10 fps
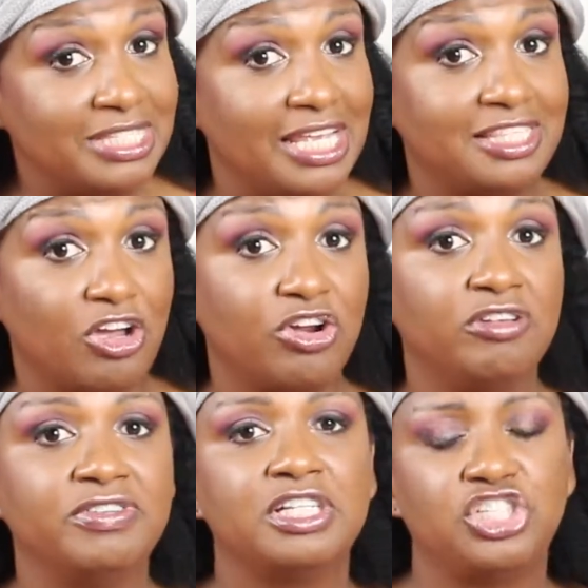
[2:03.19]
seeds,
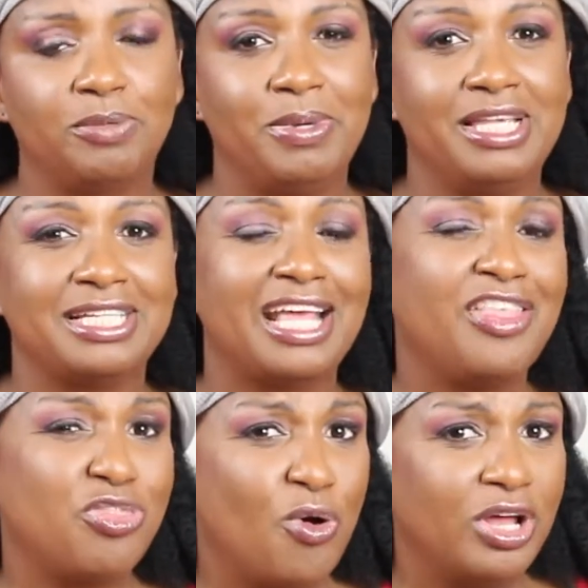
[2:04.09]
for the chickpeas, and I
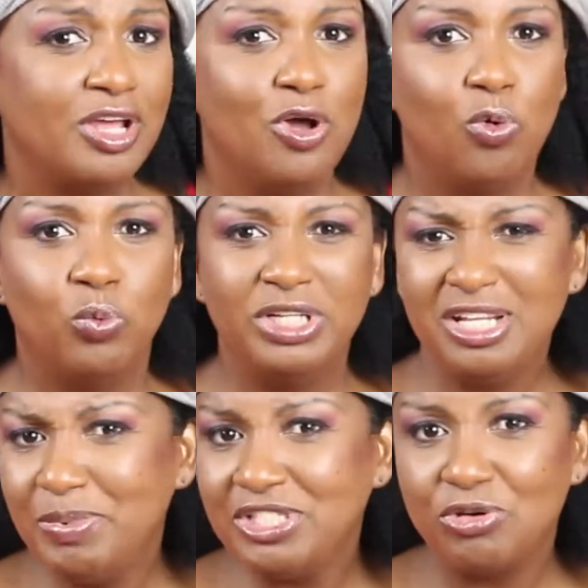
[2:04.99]
thought,
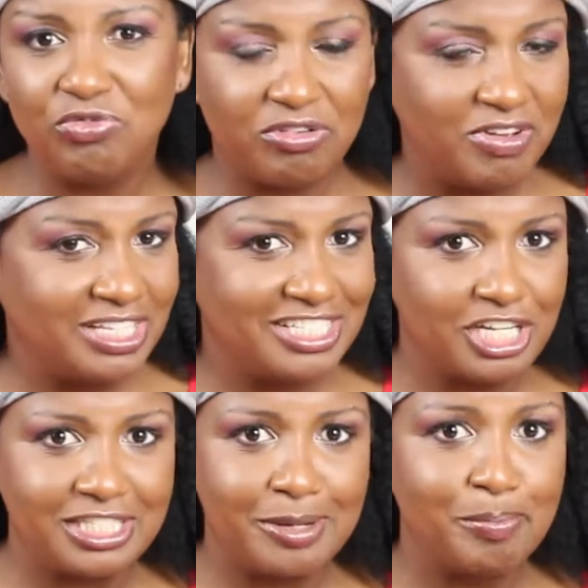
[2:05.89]
wouldn't it be terrific to
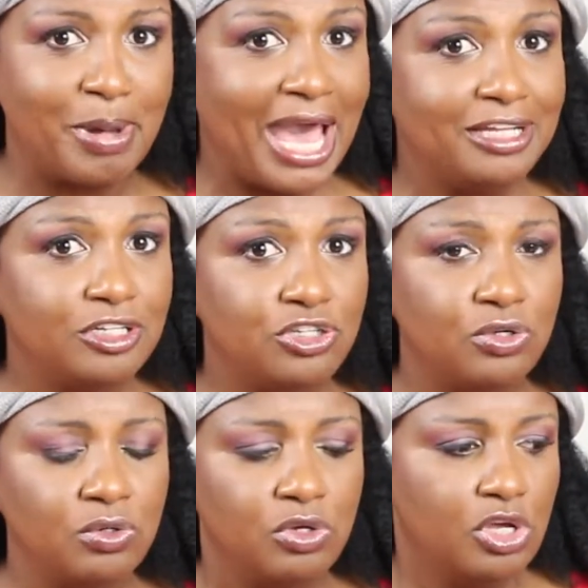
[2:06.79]
just combine the
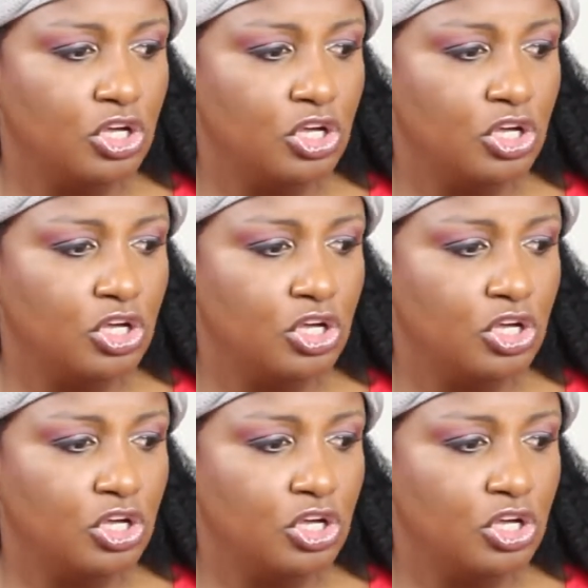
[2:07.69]
two?